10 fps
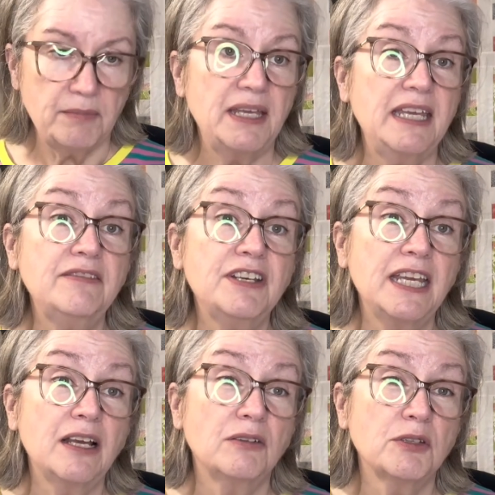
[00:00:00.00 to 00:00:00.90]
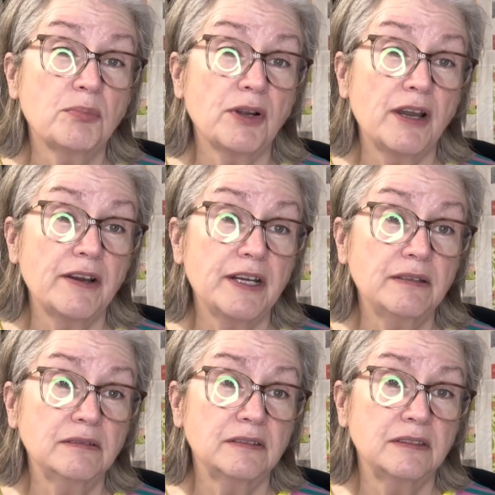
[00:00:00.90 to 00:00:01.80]
Evening on the Prairie
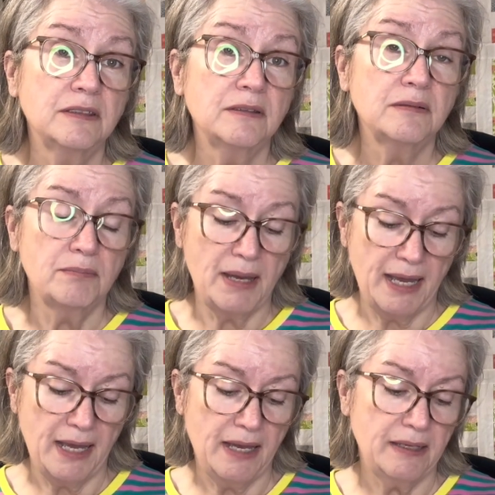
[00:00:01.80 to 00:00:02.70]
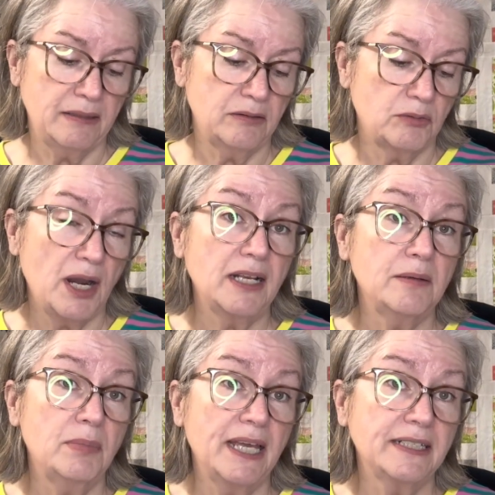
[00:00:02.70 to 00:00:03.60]
by Riley
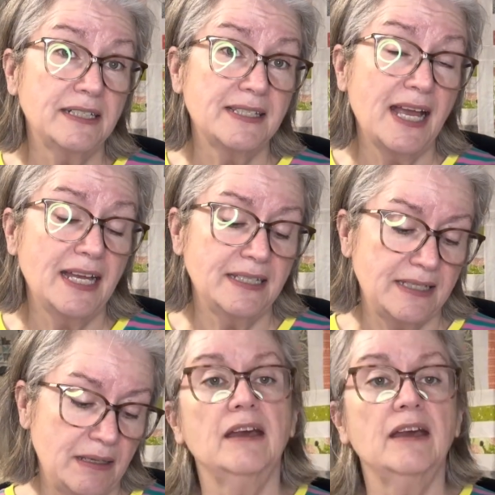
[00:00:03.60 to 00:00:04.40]
Blake Designs.